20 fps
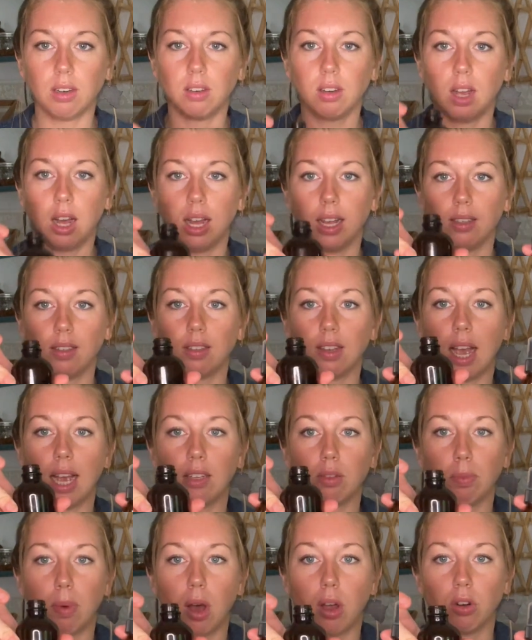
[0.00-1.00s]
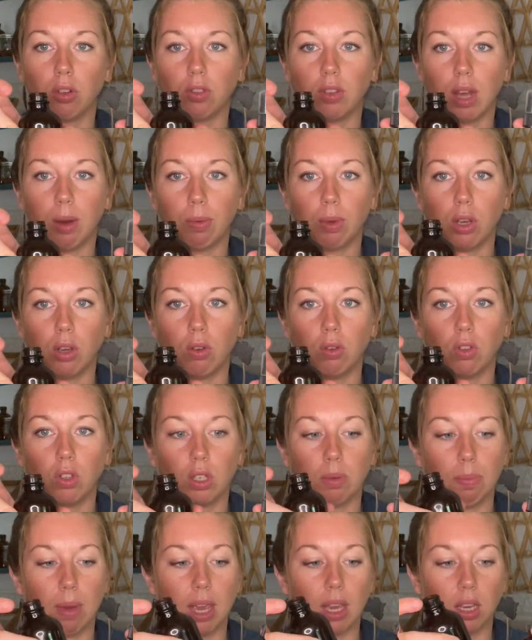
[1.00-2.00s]
size bottles that I use
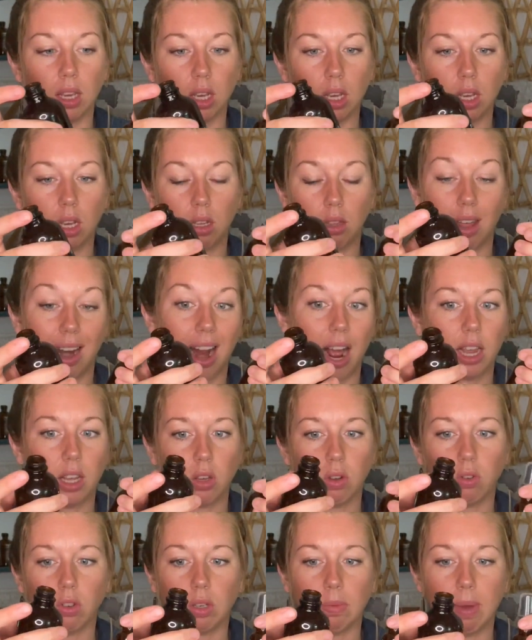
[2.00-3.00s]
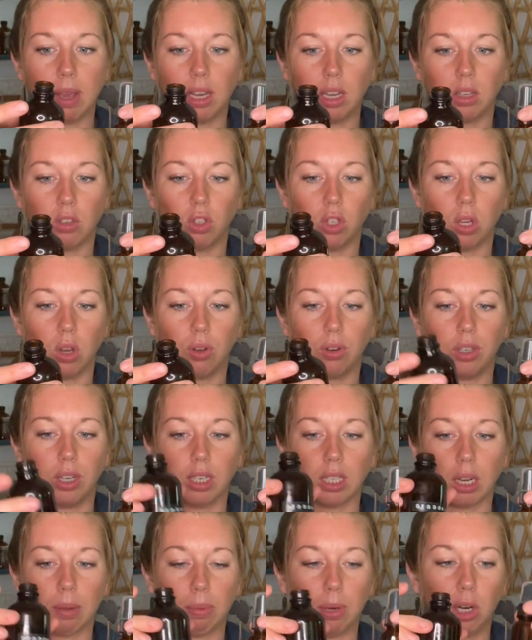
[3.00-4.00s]
to make his
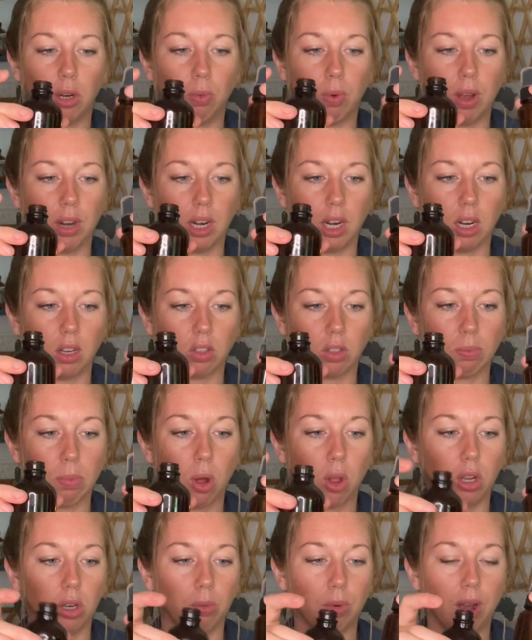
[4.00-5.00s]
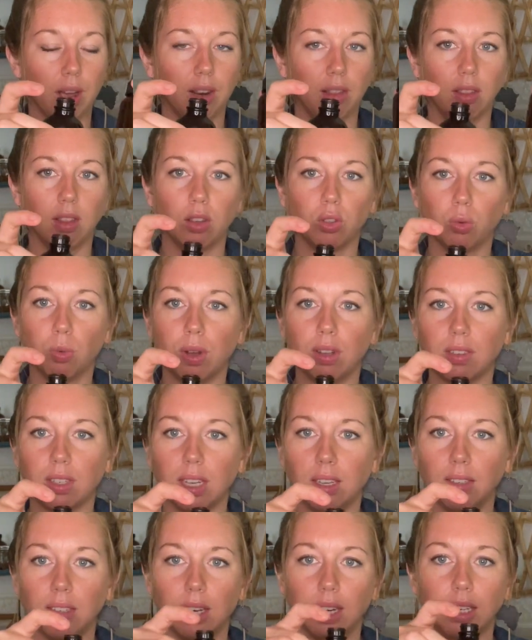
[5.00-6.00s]
deodorant, a bigger one and a smaller one. This one's
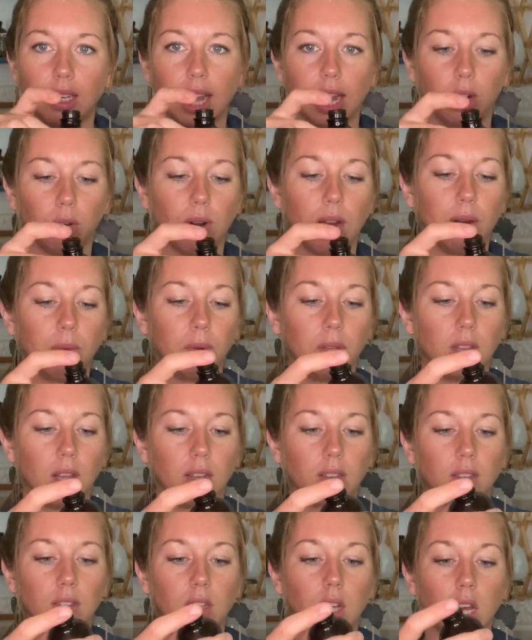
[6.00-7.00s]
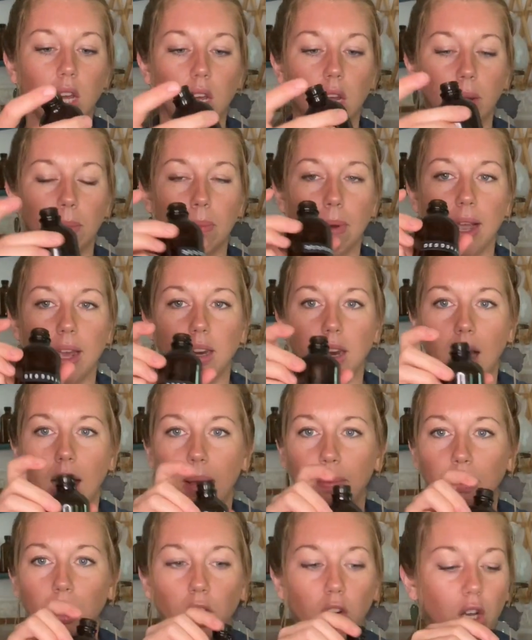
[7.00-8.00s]
easy to take around with us, but
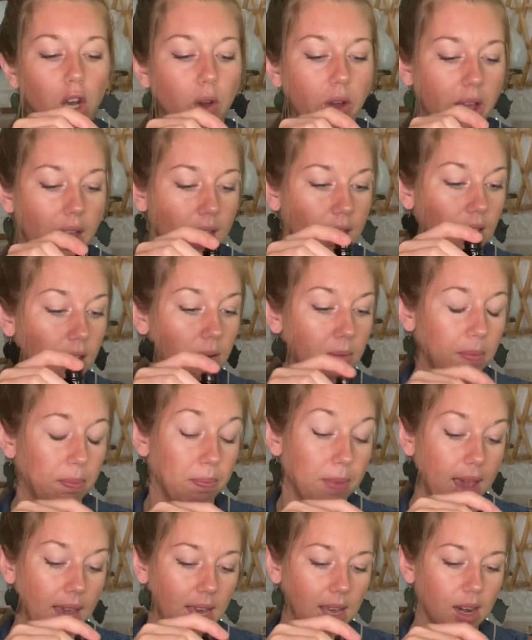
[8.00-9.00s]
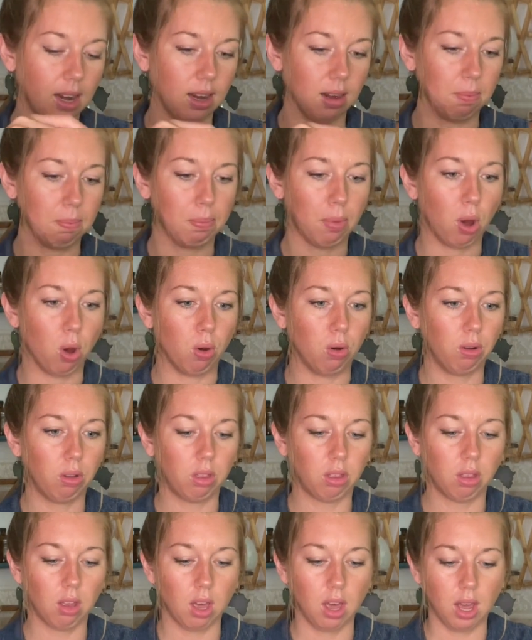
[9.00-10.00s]
I'm gonna go ahead and make it in
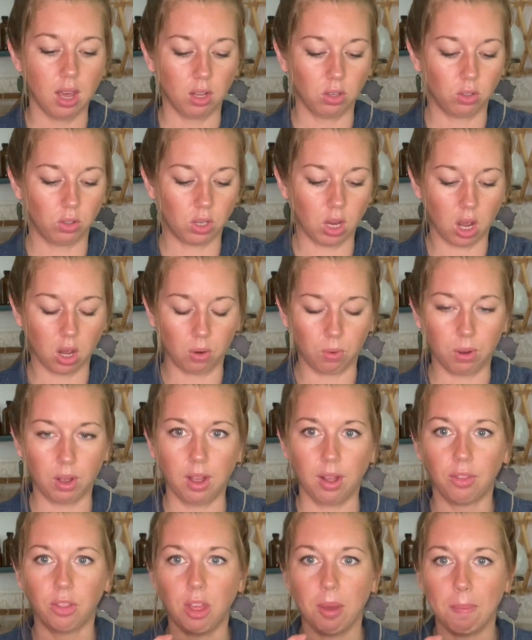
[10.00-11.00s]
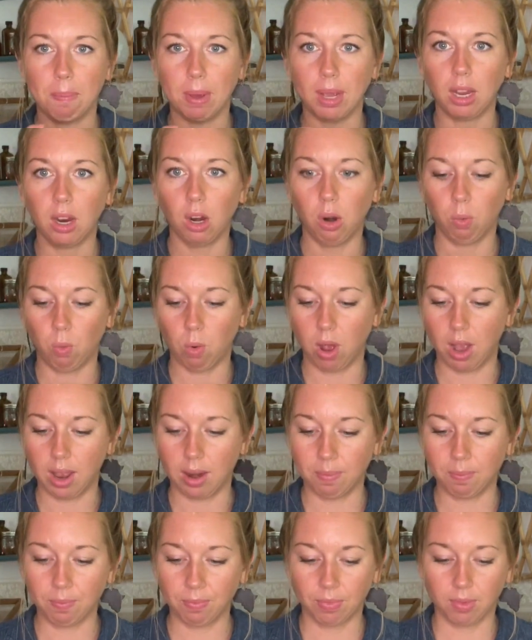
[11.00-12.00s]
both. So the bigger
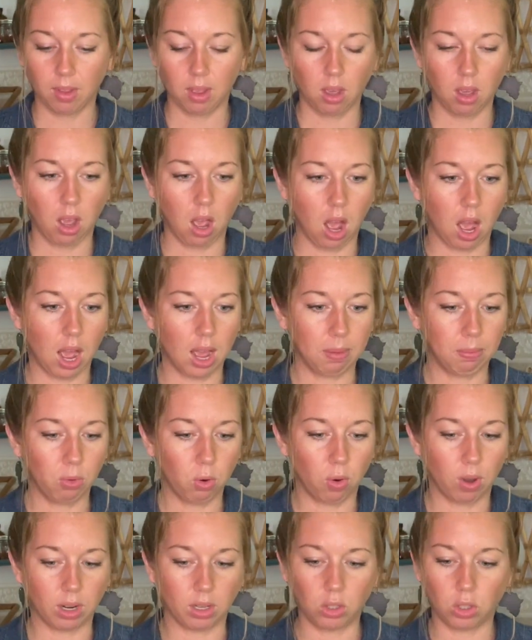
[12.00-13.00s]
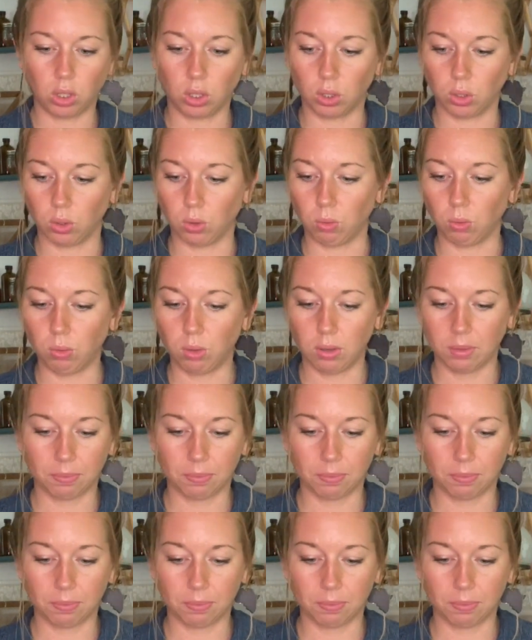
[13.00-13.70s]
one, I'm going to